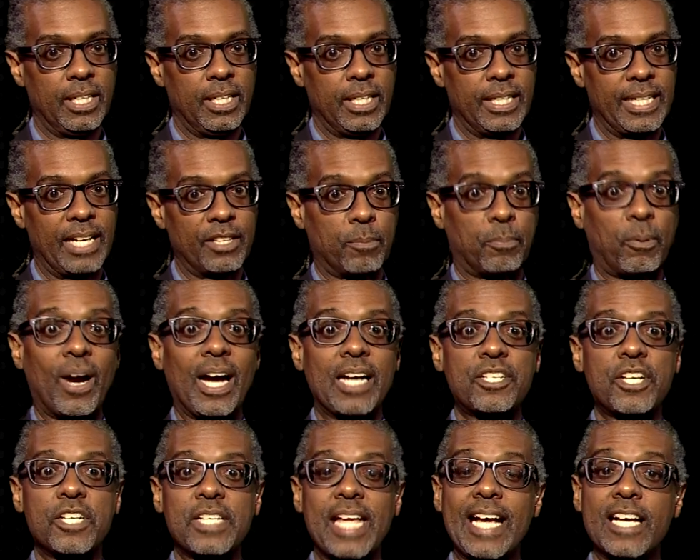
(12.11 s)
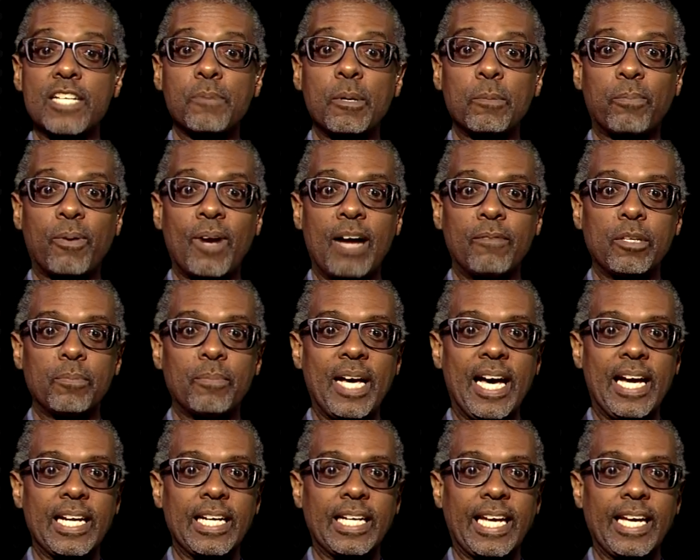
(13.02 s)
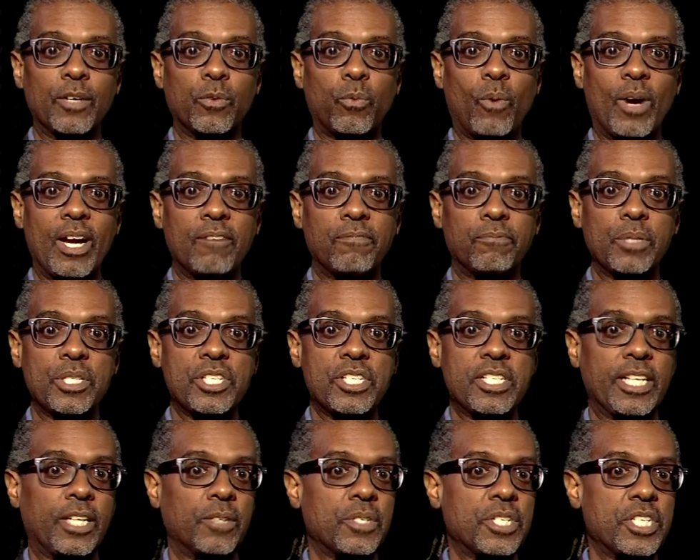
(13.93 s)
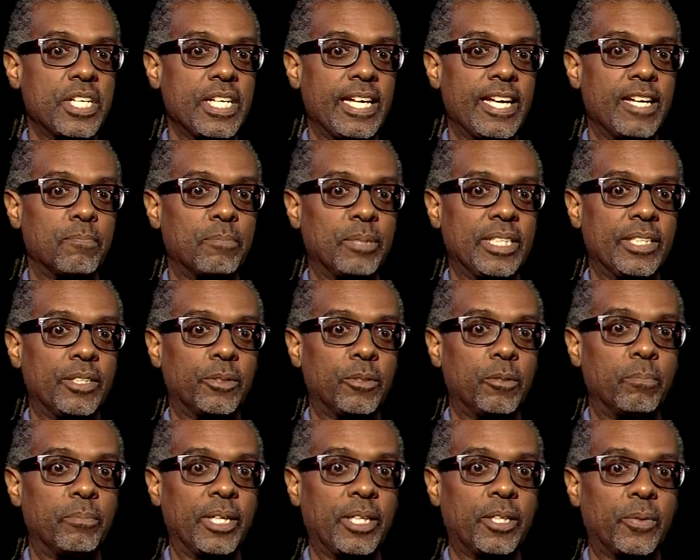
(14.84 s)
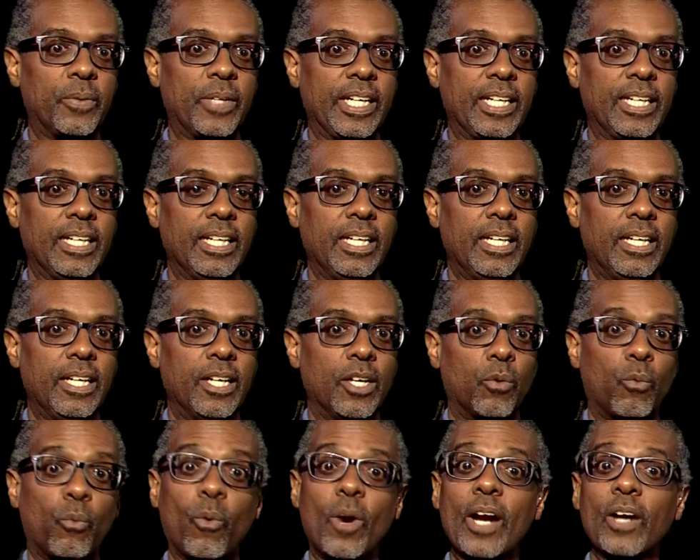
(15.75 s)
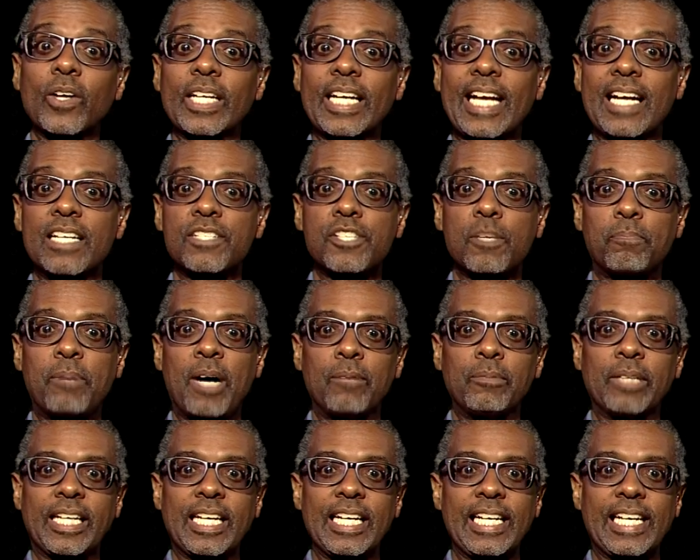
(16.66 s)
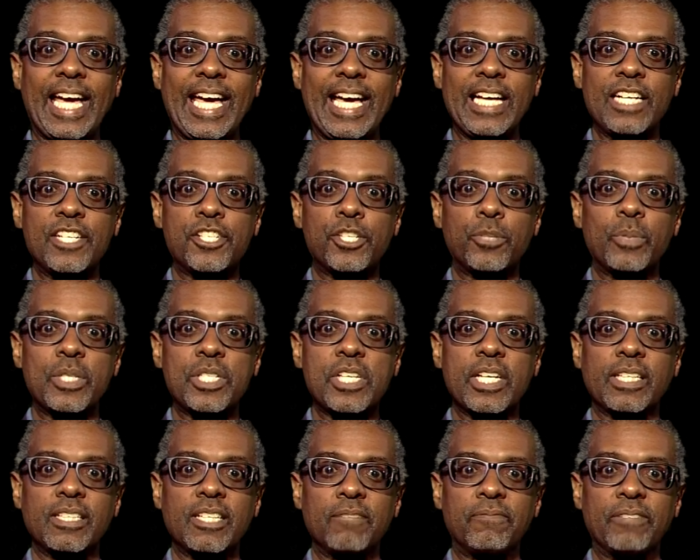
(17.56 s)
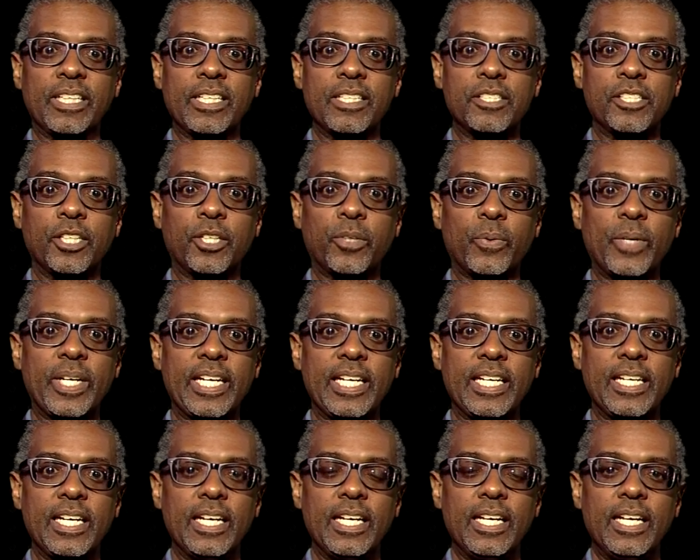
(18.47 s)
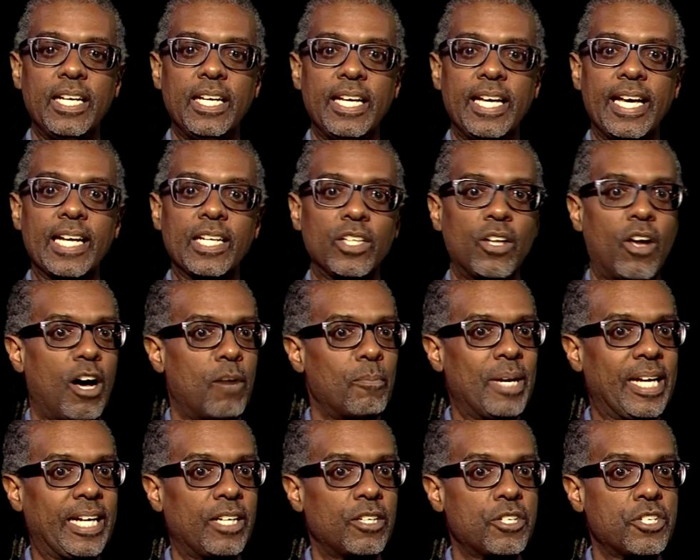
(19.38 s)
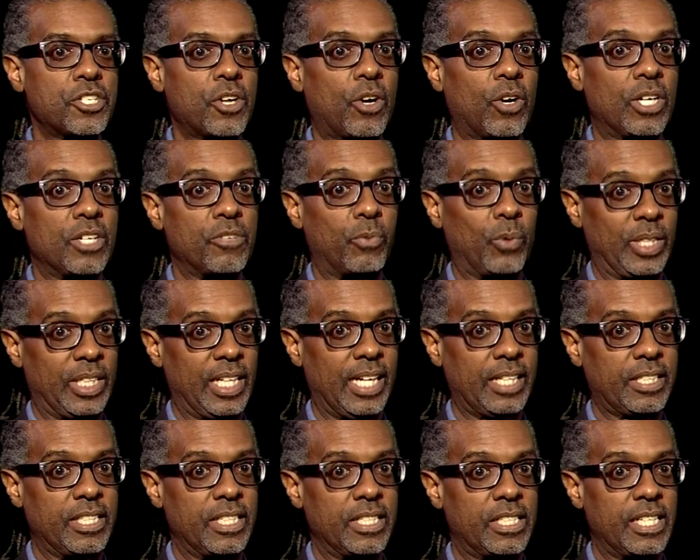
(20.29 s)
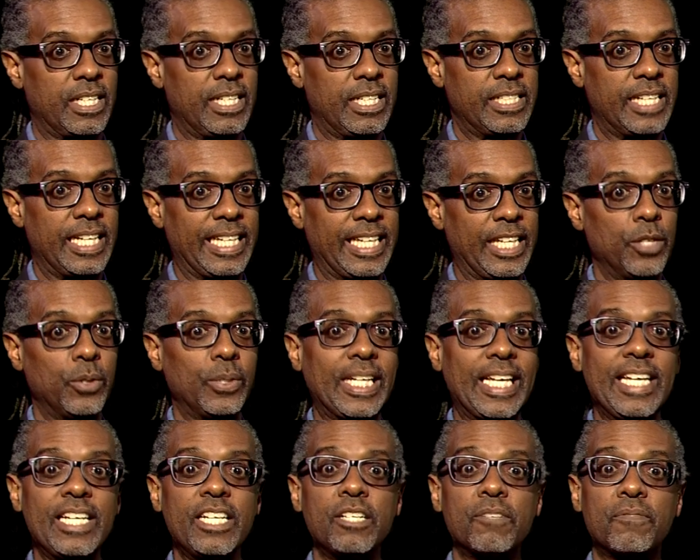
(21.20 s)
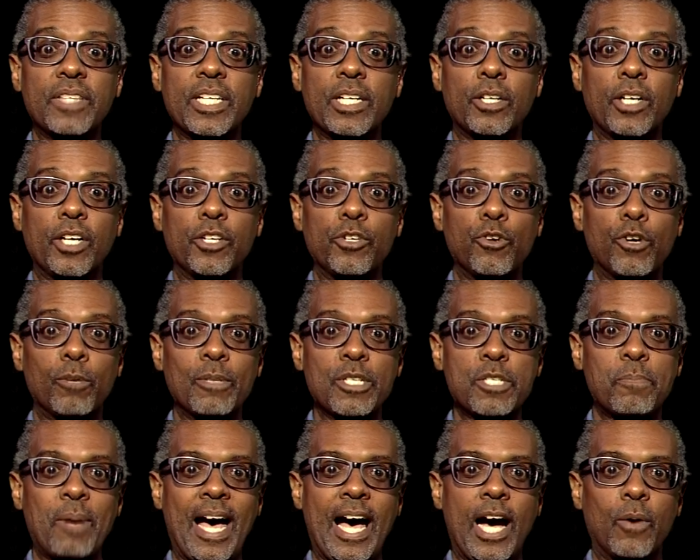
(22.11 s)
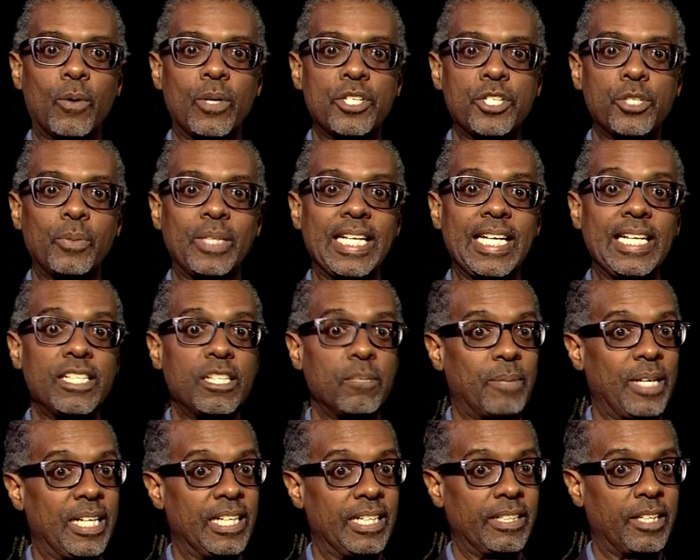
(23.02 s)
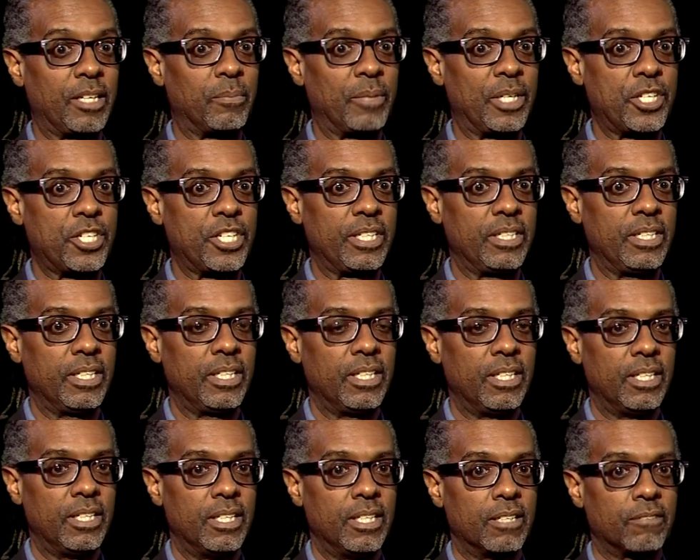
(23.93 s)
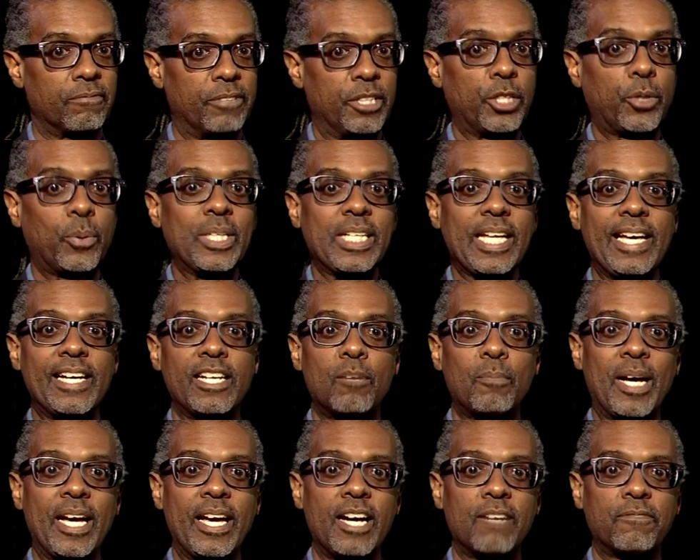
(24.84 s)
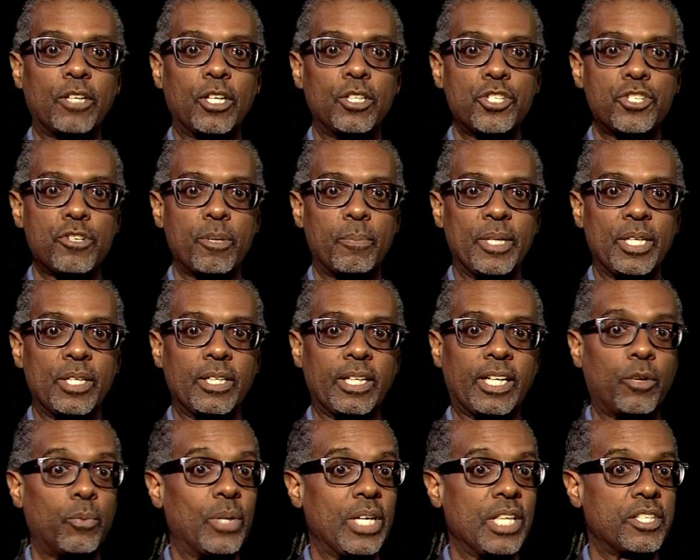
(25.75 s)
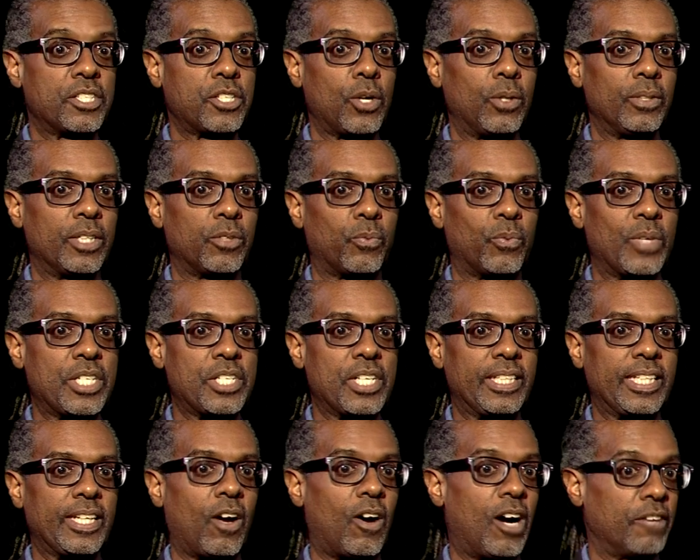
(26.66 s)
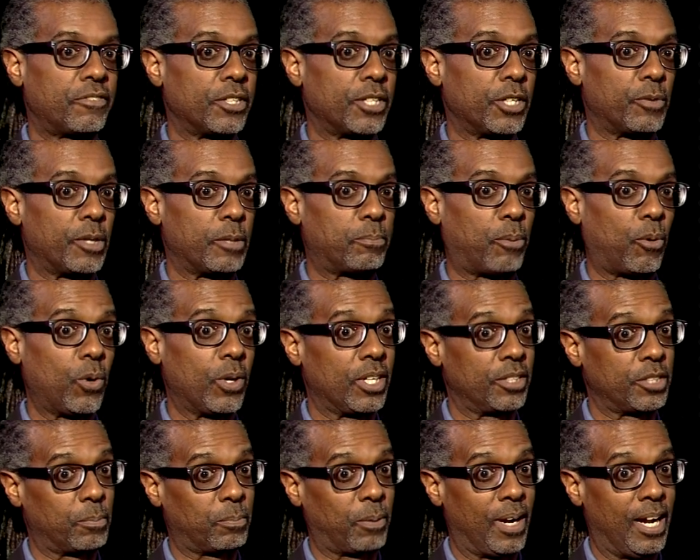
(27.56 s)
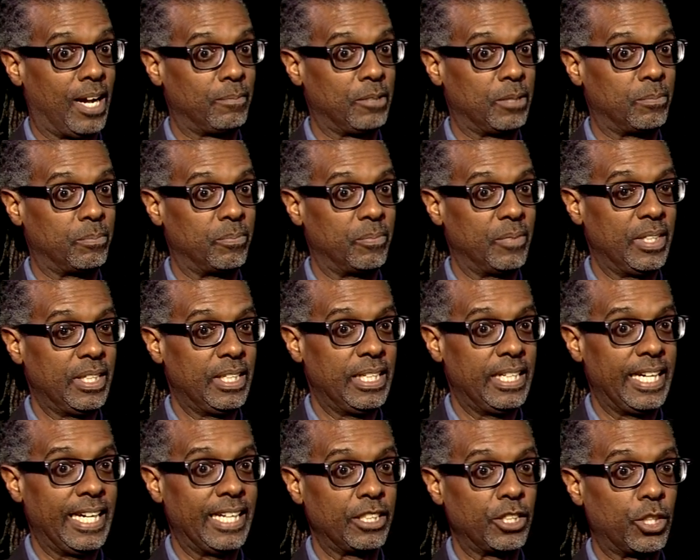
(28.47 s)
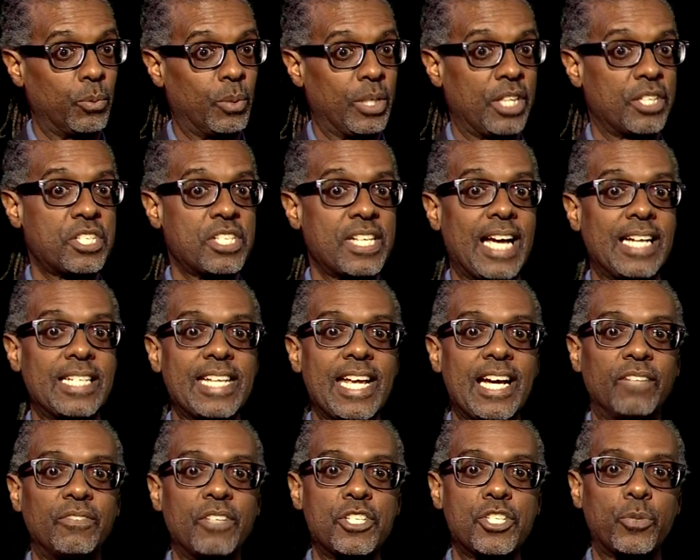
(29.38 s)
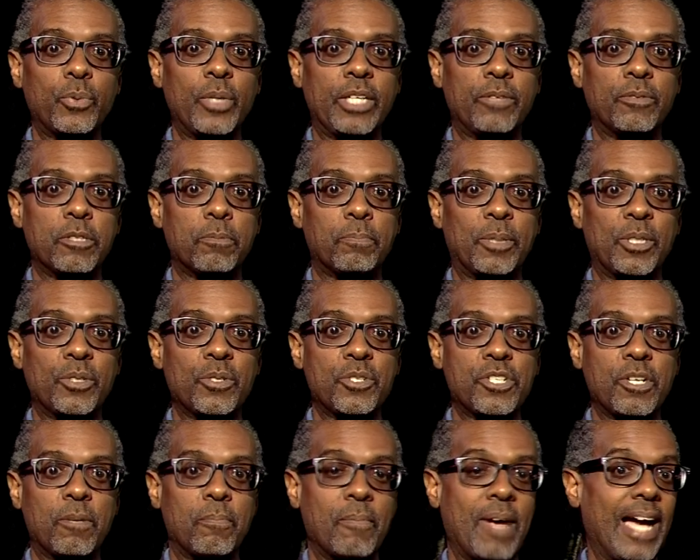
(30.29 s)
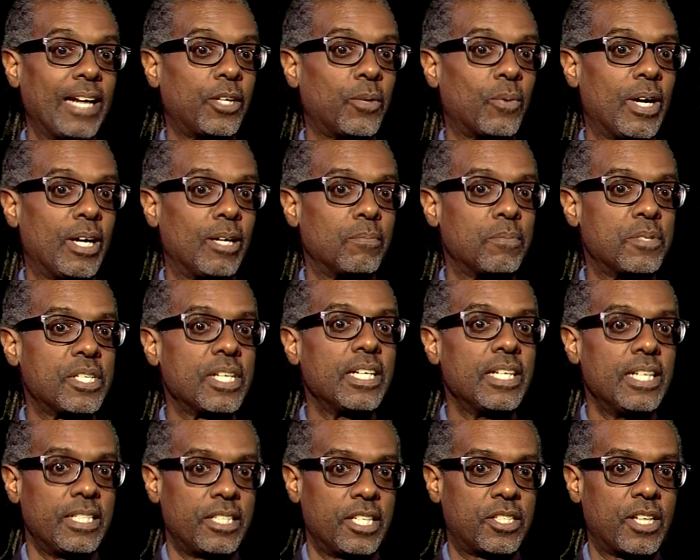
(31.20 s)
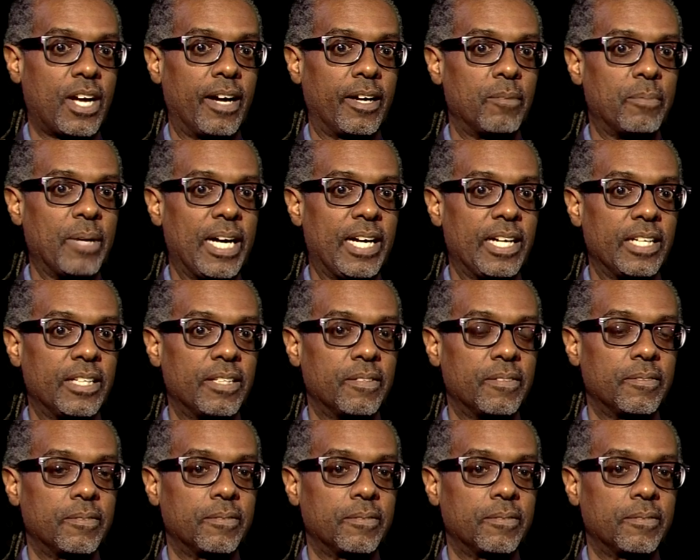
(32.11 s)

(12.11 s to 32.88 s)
Now, the process has been problematic and rife with secrecy and political bickering. Rarely has the public engaged to a significant degree, and lawmakers are reluctant to yield any of their enormous power to an independent commission. Frequent NMIF contributor Gwyneth Doland recently authored a report on the problem, and Gwyneth sat down this week with producer Matt Grubbs to talk about it.